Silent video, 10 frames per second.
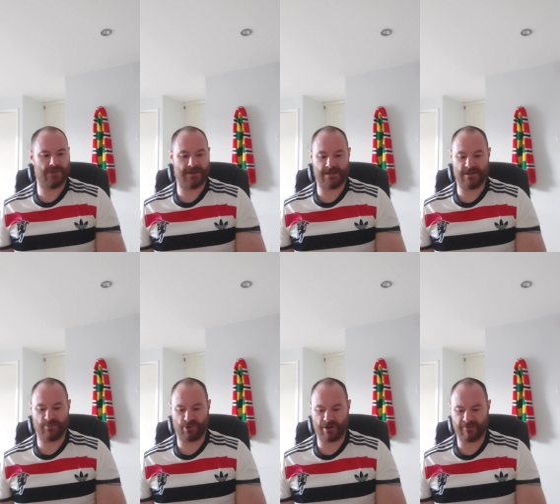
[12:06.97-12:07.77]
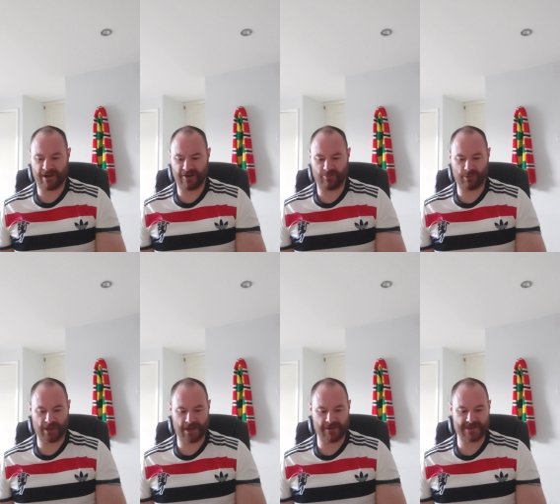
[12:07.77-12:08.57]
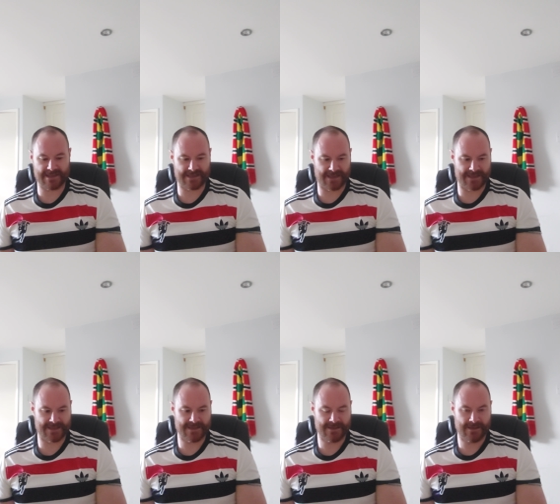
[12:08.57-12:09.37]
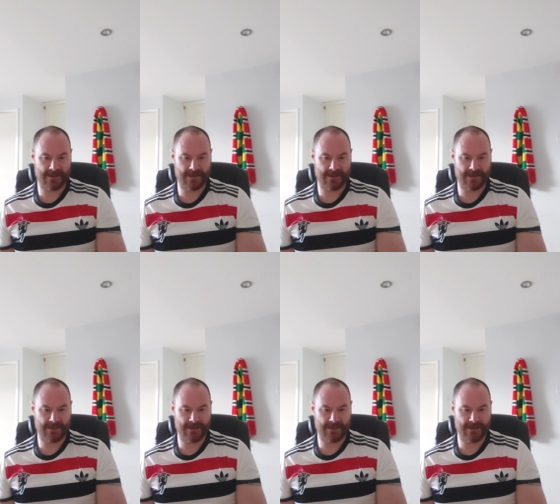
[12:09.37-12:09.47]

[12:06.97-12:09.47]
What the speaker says: I think the profile of player is exciting,